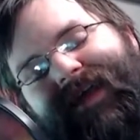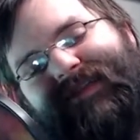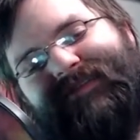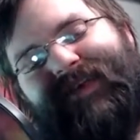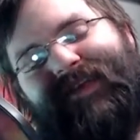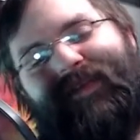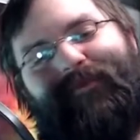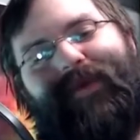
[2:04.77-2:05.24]

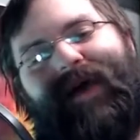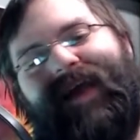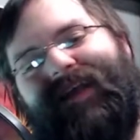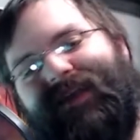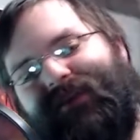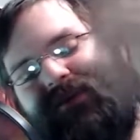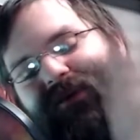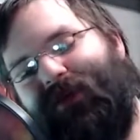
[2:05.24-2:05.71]
send it back
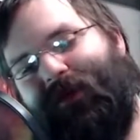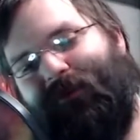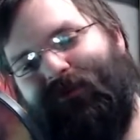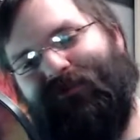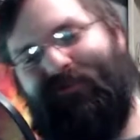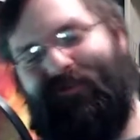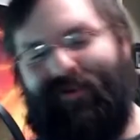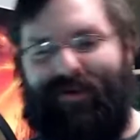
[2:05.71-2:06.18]
in
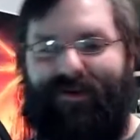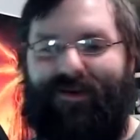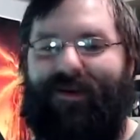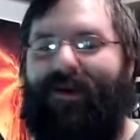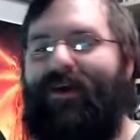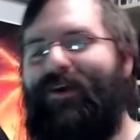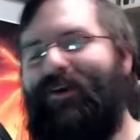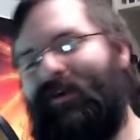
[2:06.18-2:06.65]
telemetry
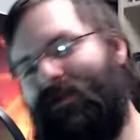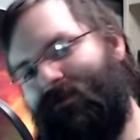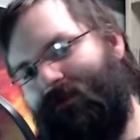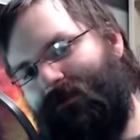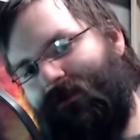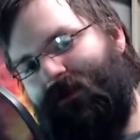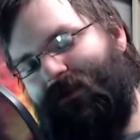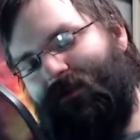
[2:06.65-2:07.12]

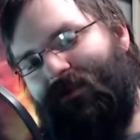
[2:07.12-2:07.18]
to